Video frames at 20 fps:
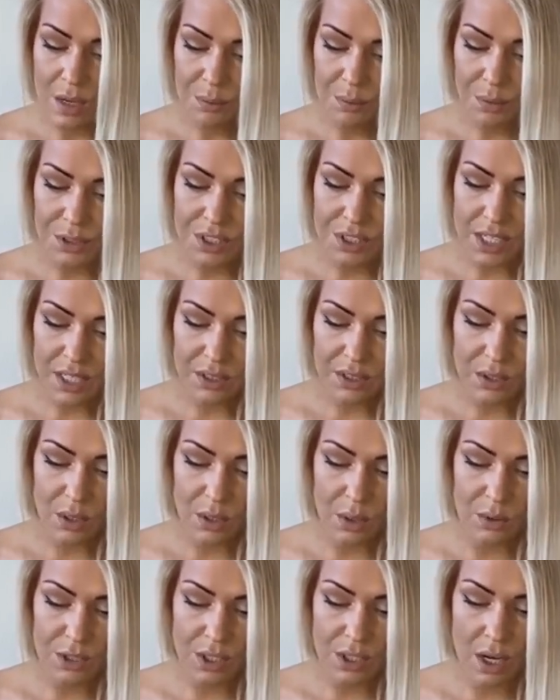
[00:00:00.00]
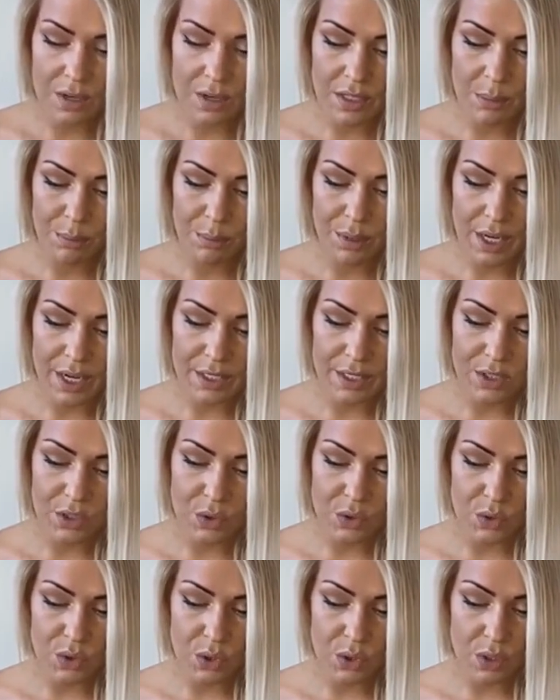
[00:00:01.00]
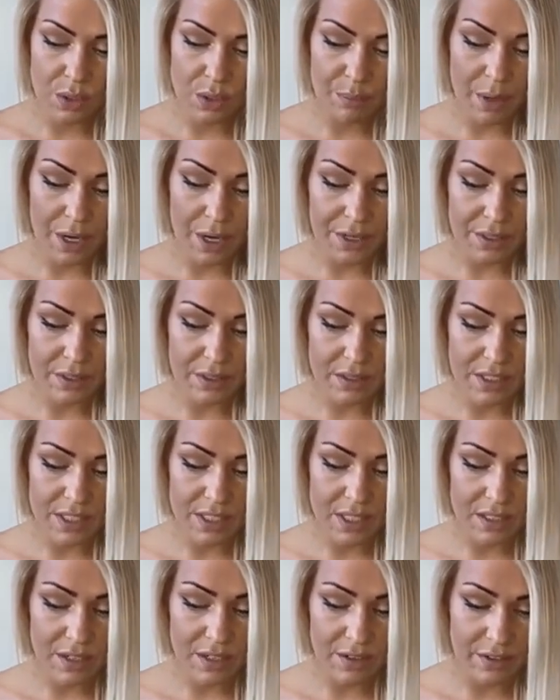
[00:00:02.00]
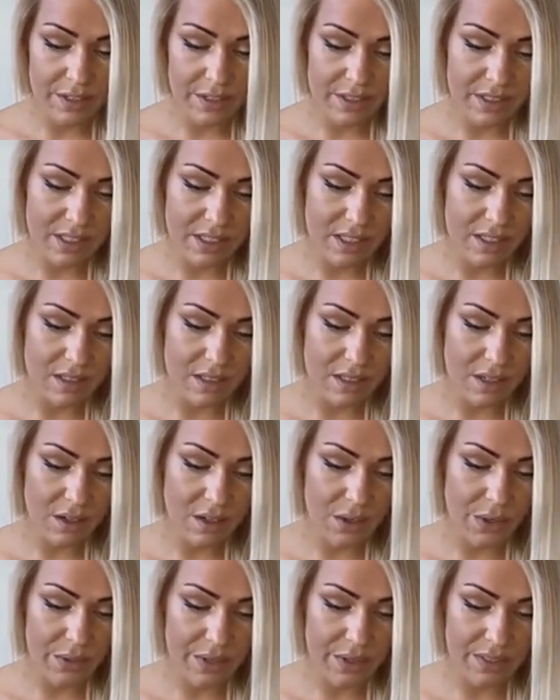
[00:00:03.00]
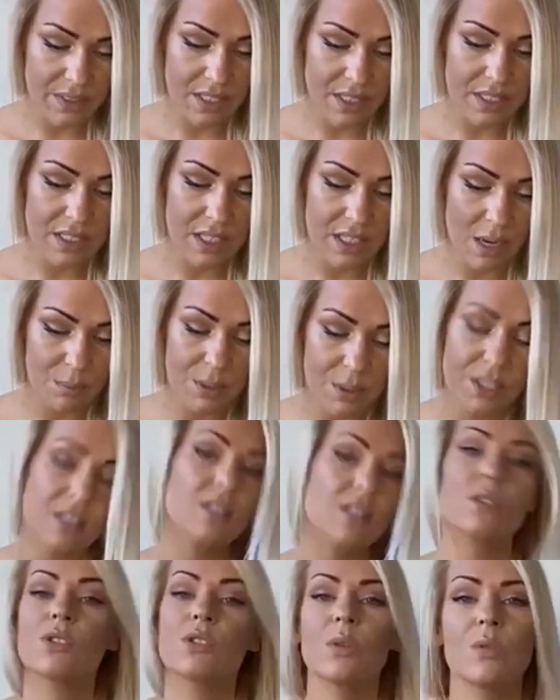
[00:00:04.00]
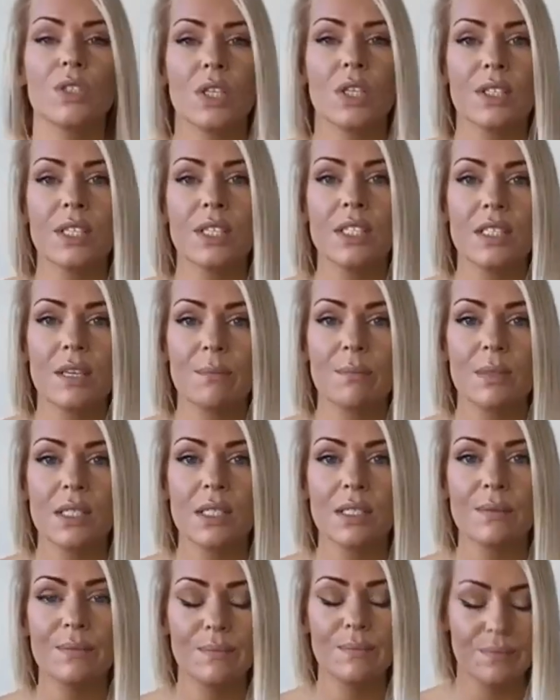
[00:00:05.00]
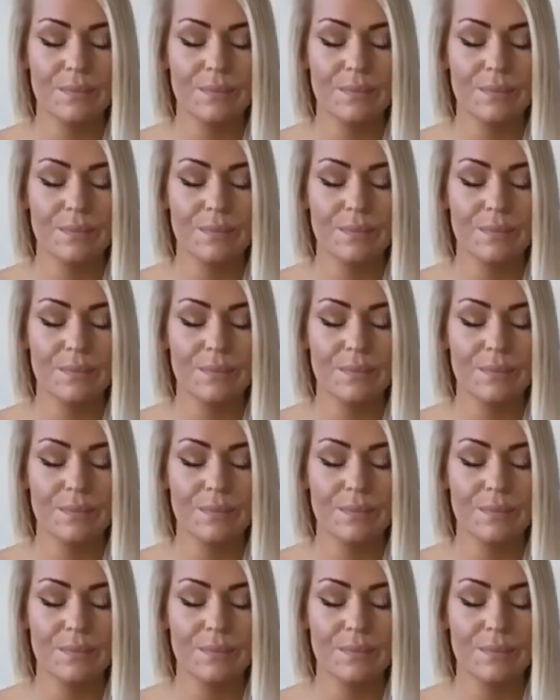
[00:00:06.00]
but yet goes unapplied due to the barriers inherent in the current established social systems.